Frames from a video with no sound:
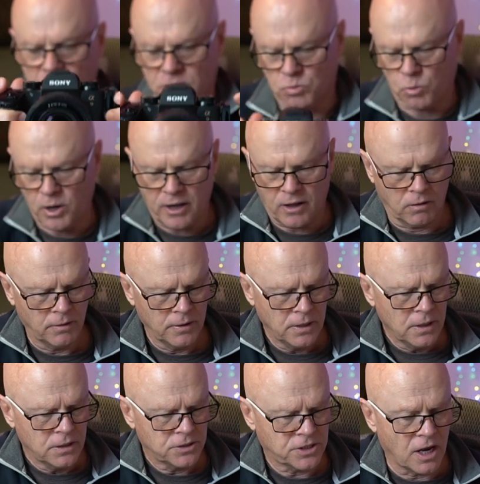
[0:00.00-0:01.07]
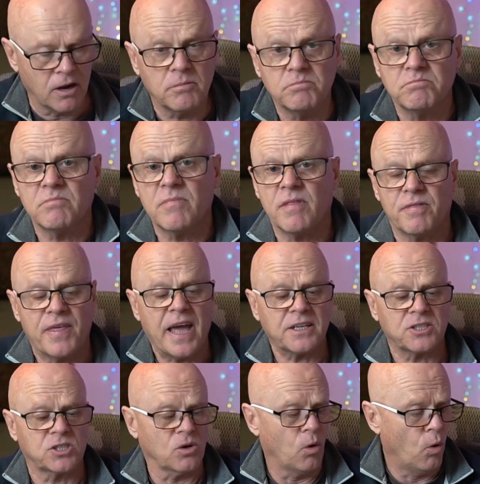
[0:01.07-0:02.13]
as well. So
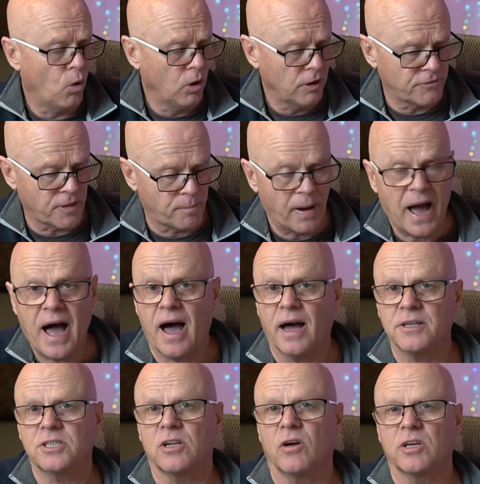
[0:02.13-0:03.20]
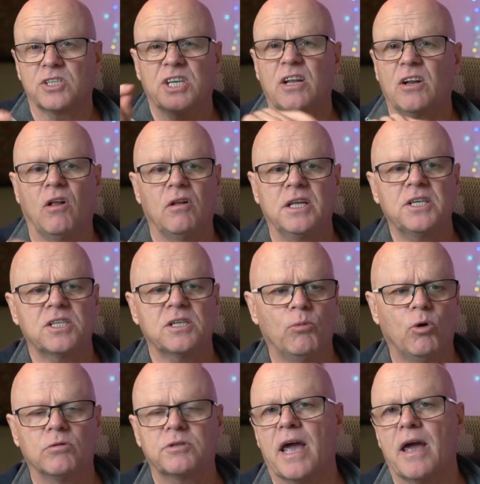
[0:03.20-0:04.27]
that's all of the parts. Like I said, I'll list them
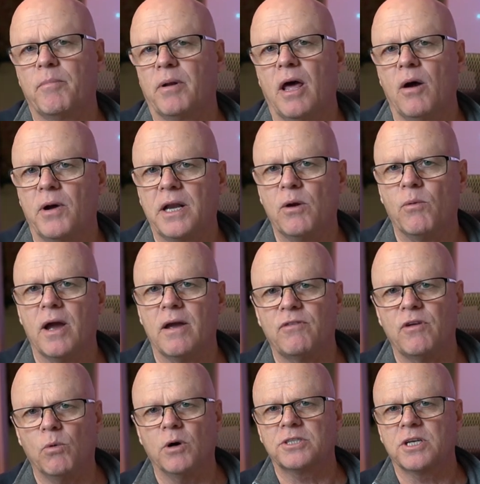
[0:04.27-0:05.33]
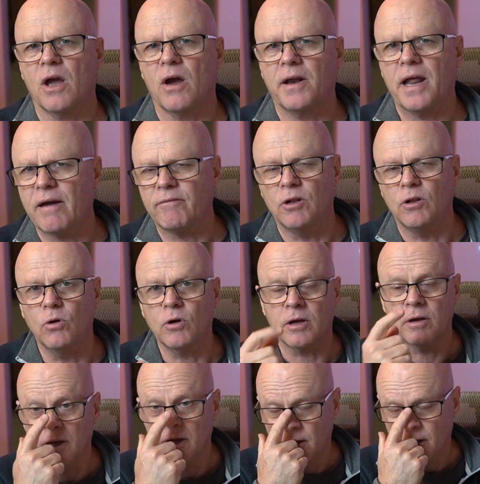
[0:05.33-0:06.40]
all down below anyway if you want to go and have a look.
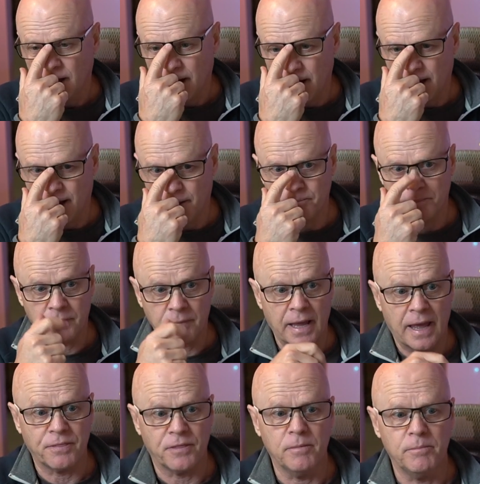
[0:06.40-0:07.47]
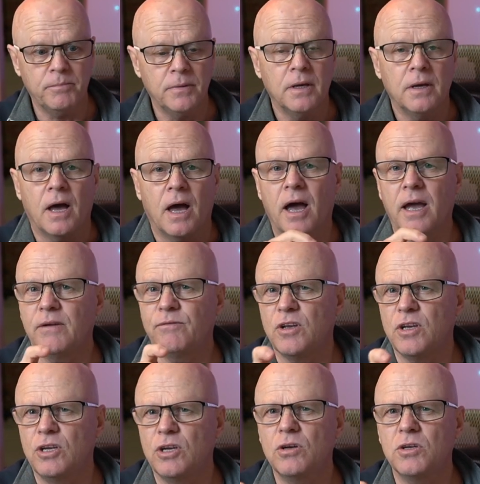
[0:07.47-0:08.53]
Um, at them. Uh, if you
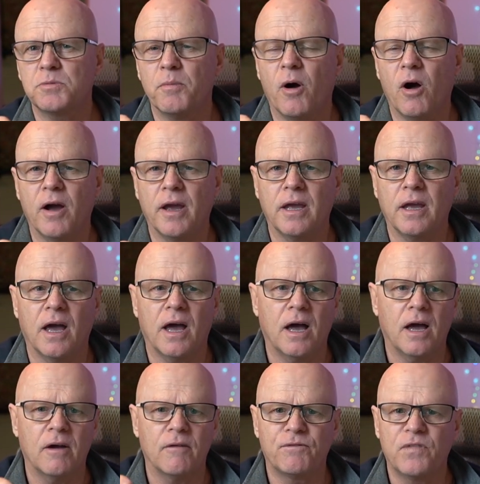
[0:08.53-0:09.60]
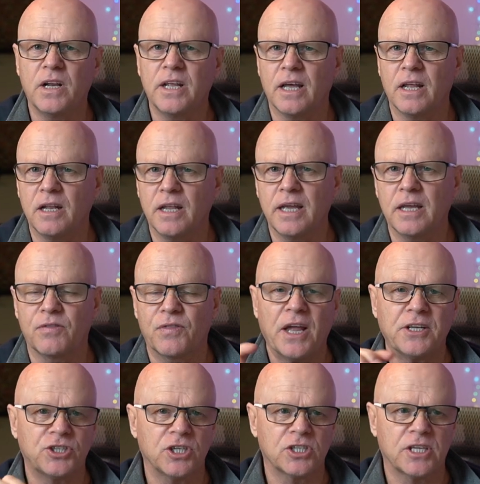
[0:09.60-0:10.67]
use my uh, affiliate link,
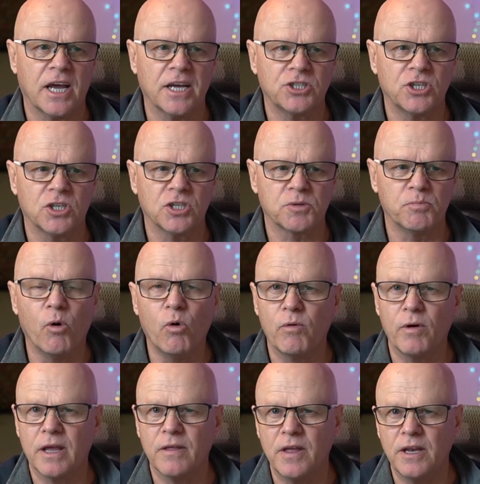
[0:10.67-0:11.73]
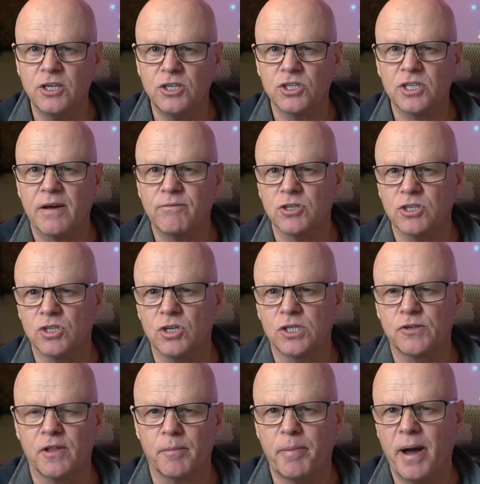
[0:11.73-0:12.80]
that just takes you to SmallRig and then you just have to search
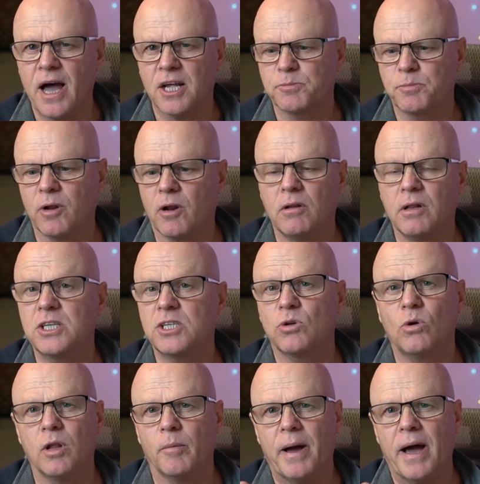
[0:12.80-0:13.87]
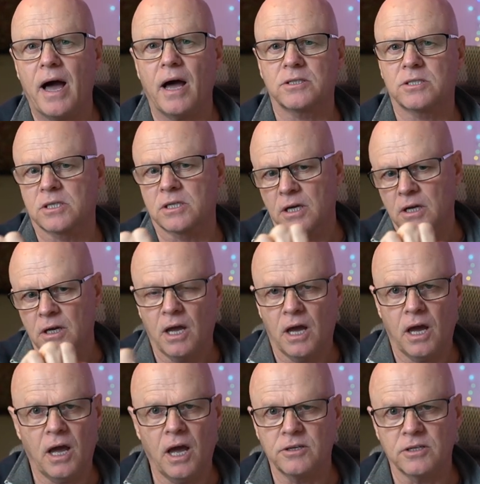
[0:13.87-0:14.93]
for the parts. But I'll list all the parts
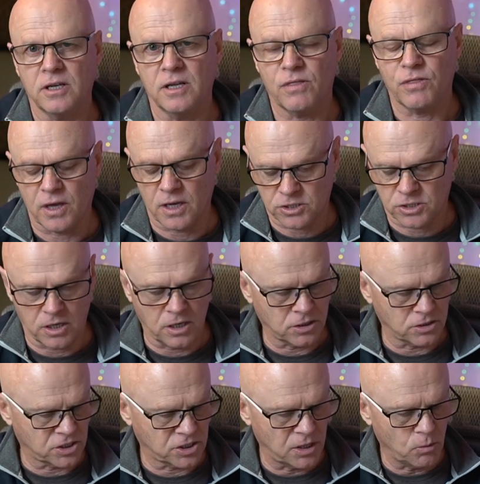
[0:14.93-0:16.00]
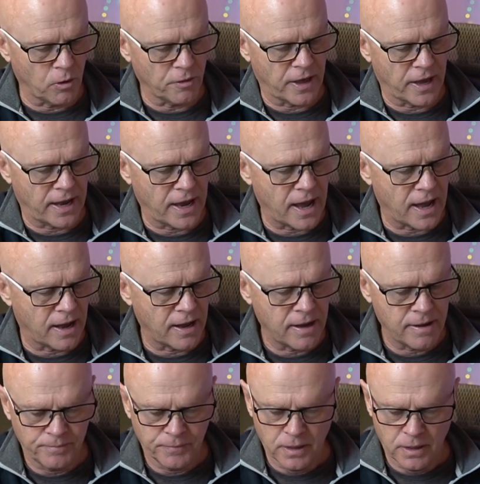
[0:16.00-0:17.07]
underneath there so you can see what they
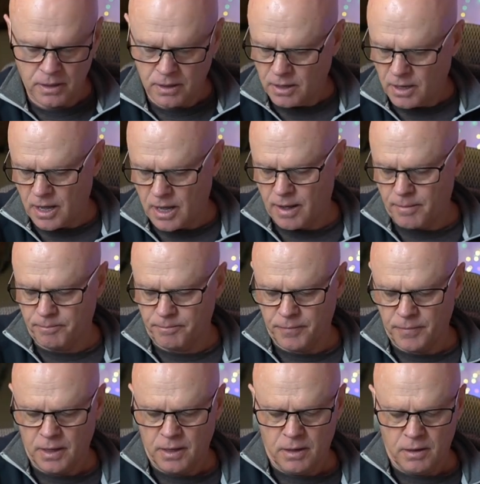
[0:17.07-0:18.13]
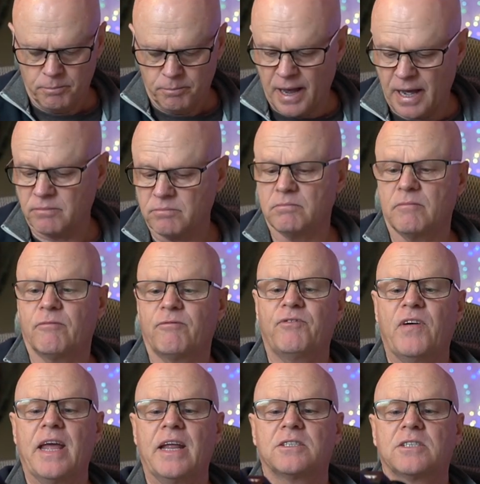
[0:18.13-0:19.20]
are. Um, but
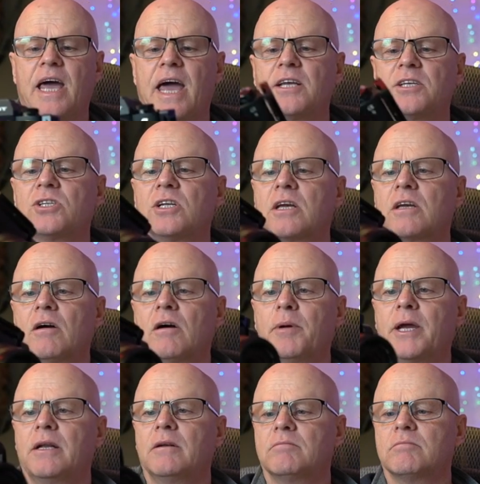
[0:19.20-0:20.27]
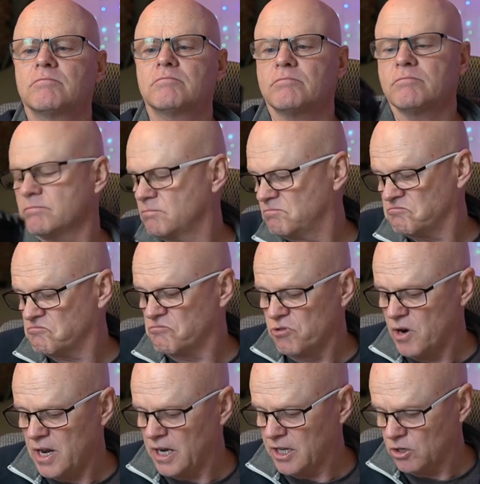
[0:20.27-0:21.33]
fantastic. I mean,
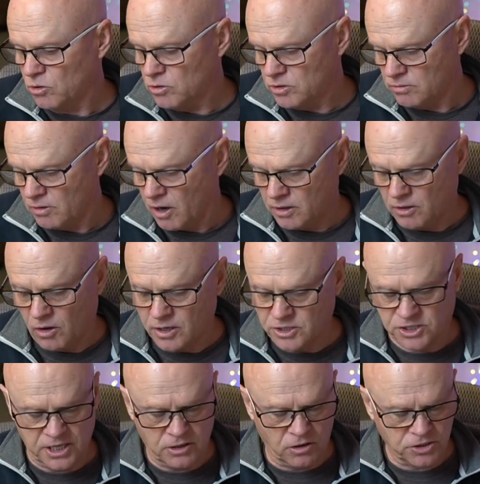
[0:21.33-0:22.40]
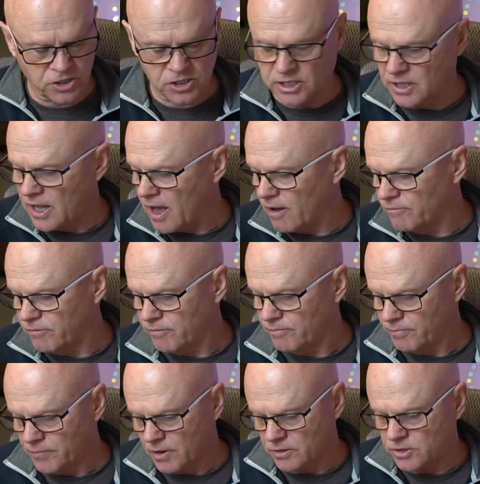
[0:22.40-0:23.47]
really good. I, like I said, I just love
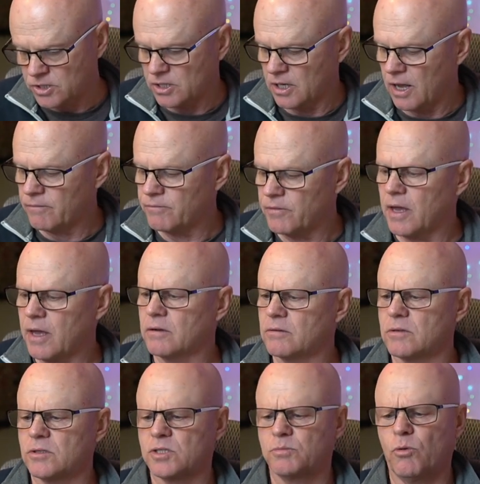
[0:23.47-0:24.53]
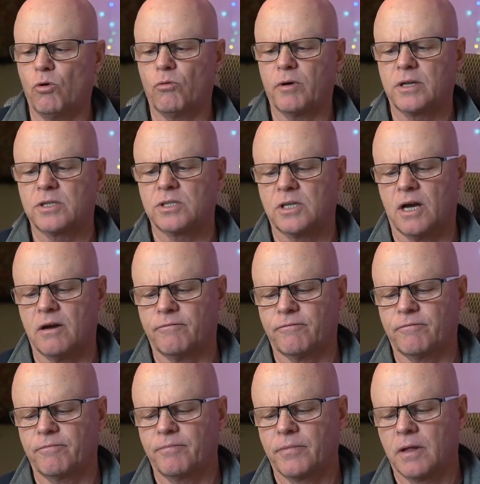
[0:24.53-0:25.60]
I just love that SmallRig
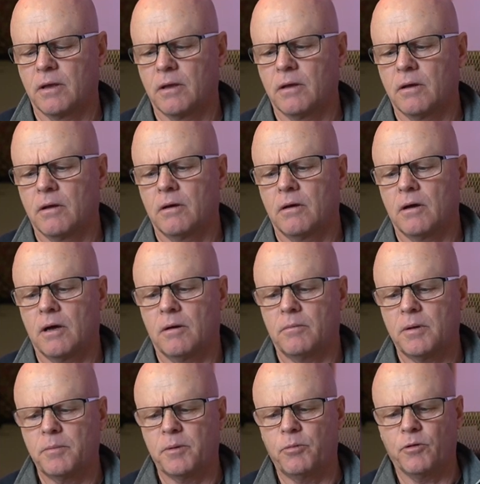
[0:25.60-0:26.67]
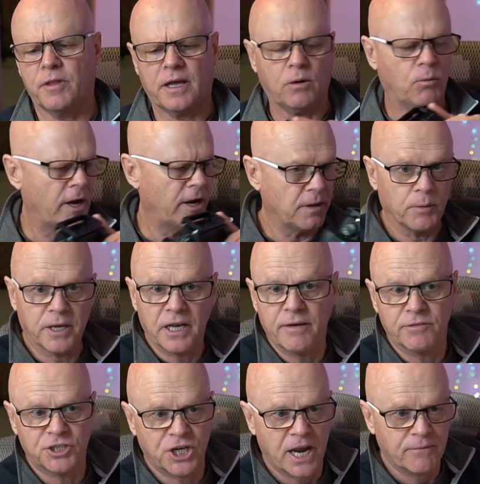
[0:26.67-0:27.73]
stuff. Um, let me put that away and then we can have
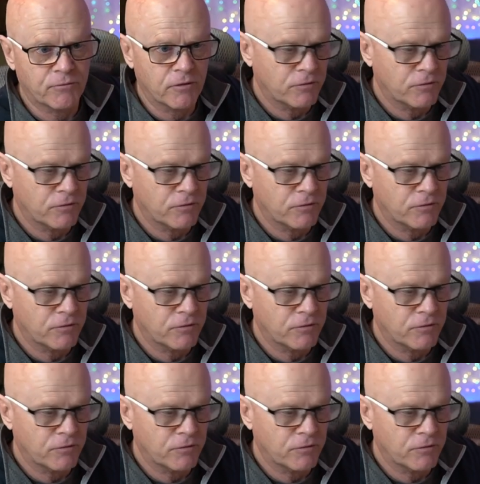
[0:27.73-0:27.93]
a chat for a